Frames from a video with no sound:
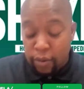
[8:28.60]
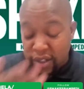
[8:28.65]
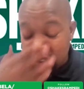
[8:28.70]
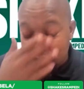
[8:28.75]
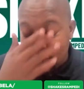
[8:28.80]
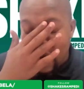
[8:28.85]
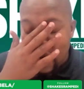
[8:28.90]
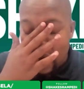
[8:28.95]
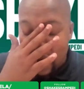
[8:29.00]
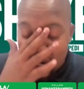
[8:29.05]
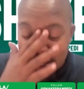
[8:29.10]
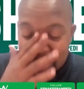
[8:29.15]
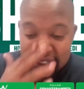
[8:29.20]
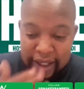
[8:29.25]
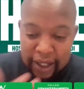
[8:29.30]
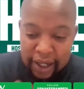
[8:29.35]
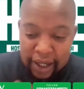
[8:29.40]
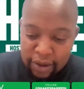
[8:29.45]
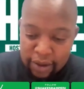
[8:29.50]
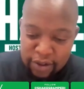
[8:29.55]
the reason why I
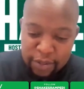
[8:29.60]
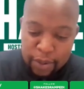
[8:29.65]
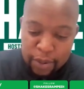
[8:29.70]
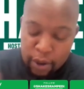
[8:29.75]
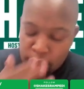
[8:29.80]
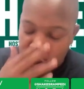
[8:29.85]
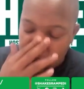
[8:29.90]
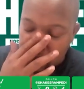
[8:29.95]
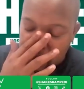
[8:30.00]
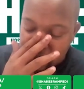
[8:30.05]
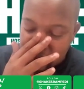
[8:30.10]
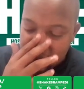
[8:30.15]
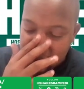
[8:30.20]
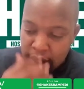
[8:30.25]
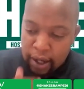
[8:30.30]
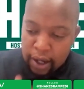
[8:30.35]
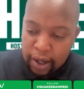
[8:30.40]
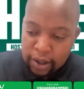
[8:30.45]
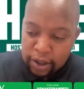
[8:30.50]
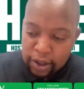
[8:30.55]
asked that is because,
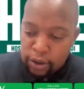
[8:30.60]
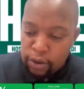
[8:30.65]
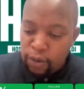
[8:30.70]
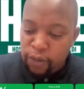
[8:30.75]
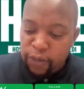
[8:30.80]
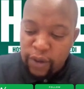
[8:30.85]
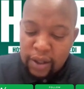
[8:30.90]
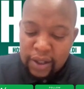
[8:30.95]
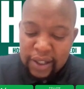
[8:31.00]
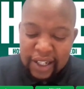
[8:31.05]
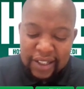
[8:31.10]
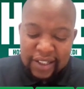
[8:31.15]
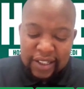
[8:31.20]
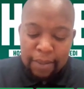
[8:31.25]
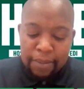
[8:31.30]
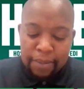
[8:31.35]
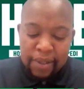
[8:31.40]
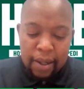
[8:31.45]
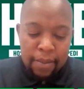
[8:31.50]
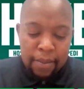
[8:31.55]
do you feel that
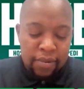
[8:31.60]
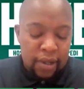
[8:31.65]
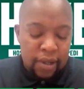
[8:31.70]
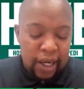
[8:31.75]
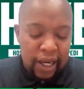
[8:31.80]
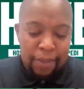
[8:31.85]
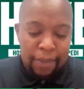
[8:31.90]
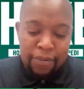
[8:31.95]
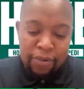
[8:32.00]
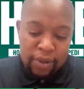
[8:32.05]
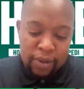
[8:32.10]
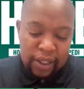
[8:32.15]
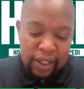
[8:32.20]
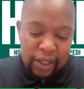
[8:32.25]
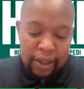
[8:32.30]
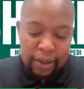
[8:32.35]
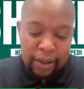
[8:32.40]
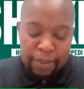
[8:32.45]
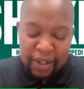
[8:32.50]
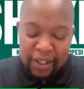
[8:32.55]
sometimes clubs
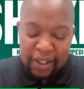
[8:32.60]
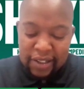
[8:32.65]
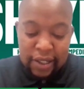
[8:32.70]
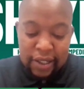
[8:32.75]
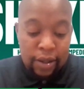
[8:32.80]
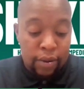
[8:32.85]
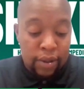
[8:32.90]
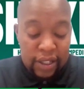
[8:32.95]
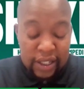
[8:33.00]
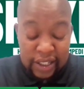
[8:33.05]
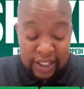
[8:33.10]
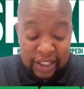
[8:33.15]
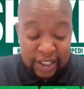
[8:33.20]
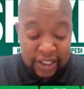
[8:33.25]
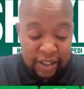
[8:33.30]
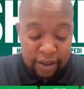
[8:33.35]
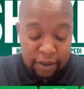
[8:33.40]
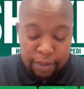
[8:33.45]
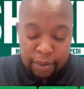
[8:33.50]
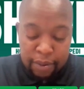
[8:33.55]
within the PSL or the
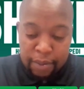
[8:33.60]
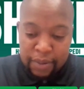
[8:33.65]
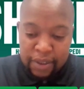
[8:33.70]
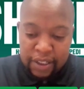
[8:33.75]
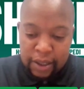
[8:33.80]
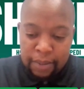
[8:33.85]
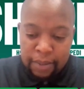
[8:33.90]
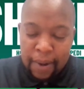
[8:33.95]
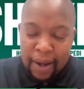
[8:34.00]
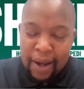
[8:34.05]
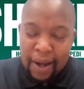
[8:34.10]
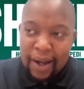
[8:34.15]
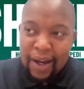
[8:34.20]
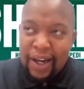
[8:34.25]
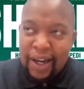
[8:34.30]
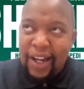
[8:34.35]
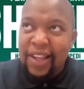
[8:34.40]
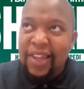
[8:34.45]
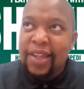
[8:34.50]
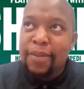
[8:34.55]
DSTV Premiership
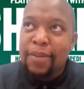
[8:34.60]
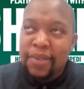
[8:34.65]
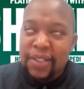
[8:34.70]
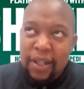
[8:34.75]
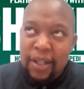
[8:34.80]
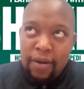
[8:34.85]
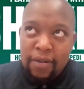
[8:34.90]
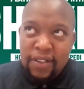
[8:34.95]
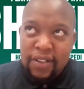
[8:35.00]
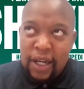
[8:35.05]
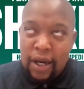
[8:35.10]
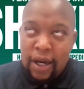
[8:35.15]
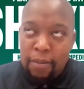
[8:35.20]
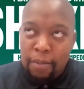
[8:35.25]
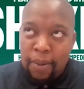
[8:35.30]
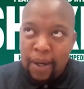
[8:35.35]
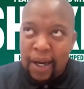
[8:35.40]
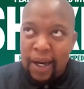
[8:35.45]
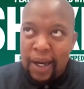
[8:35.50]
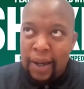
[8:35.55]
let themselves
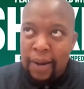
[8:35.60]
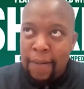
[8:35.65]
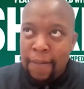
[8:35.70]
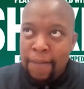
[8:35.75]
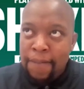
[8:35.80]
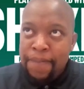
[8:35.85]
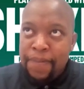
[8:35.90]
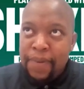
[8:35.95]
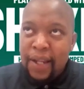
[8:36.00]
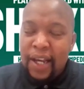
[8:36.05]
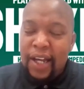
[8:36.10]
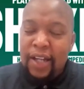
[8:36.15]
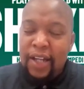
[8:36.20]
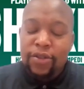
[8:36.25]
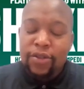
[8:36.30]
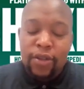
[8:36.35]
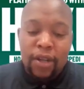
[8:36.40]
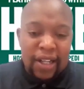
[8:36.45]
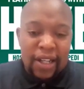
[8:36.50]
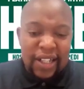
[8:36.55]
down by,
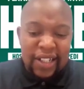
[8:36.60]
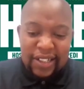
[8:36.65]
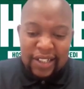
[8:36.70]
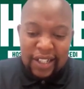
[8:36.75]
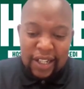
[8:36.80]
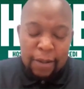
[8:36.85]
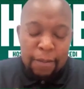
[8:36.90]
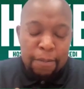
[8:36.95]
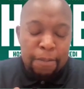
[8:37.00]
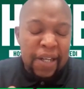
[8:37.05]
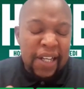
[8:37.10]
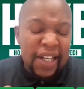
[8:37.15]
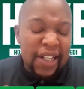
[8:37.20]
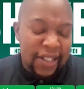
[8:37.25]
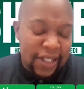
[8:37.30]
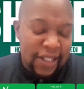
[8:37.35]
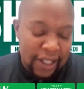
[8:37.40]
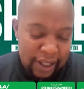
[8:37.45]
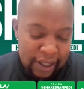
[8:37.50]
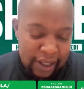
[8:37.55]
it's not necessarily
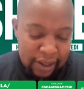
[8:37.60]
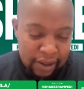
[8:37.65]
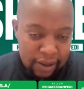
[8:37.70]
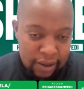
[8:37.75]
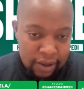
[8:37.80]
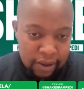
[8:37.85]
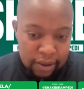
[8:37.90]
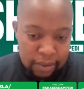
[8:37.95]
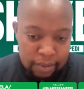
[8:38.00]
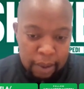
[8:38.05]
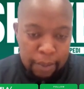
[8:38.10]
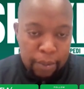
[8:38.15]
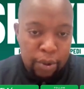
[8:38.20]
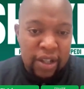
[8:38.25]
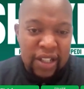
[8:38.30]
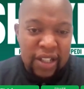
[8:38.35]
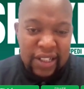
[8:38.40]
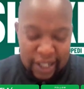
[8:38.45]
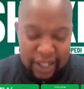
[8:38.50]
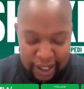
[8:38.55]
beating
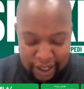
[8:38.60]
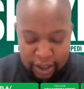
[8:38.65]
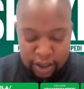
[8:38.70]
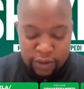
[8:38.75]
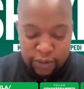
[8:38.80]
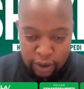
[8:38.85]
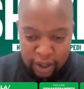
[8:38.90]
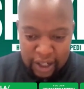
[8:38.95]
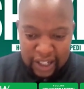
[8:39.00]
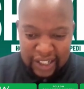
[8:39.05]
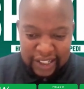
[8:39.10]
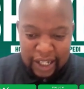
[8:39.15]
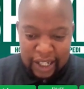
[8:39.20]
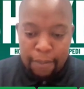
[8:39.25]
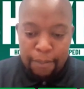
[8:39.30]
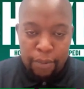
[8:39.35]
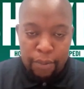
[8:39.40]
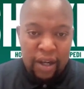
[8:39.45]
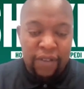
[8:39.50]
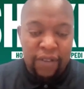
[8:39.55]
Mamelodi Sundowns, for
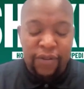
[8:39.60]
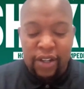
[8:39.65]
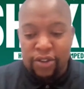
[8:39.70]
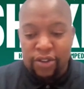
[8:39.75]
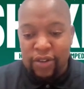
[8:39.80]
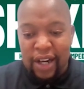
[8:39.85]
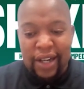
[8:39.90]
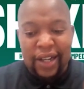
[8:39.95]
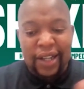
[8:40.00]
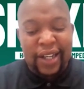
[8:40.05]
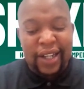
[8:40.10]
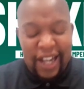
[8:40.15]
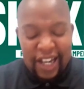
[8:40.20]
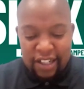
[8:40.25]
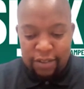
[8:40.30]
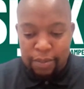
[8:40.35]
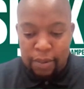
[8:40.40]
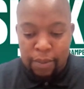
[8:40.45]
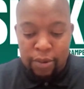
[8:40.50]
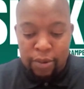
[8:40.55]
example, if you're trying to
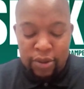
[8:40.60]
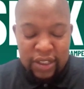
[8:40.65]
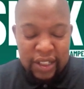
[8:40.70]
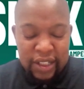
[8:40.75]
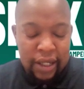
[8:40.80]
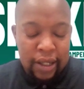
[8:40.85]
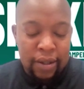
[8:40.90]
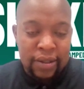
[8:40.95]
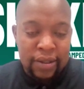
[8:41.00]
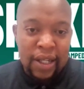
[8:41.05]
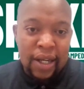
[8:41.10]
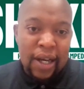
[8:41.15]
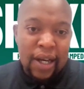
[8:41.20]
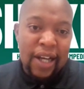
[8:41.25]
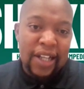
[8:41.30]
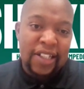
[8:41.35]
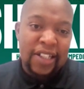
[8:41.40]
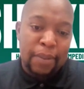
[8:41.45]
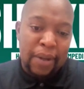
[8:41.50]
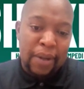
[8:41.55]
catch Mamelodi Sundowns,
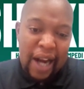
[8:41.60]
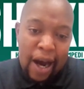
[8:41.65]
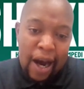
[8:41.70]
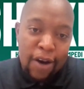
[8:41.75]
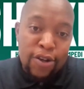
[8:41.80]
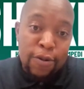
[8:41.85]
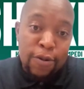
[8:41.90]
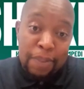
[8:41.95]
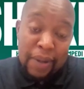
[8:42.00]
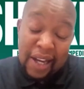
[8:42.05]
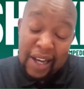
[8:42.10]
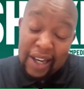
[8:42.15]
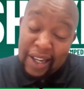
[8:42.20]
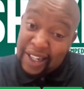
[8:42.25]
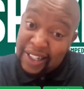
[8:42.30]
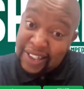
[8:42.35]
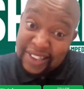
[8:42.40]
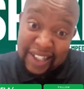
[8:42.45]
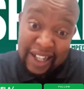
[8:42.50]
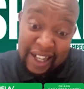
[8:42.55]
it's about how you play
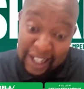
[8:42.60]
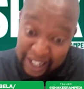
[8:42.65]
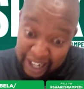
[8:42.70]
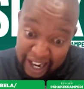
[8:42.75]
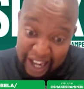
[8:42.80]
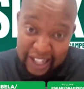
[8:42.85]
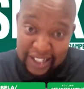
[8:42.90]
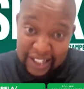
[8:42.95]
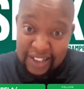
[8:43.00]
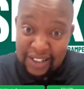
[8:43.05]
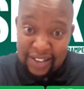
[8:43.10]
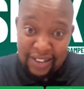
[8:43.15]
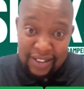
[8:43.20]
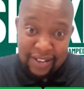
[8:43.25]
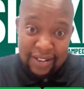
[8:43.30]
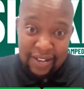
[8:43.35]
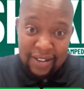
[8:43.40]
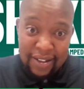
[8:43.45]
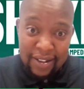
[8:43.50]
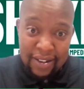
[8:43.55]
against the
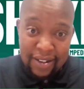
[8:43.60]
rest.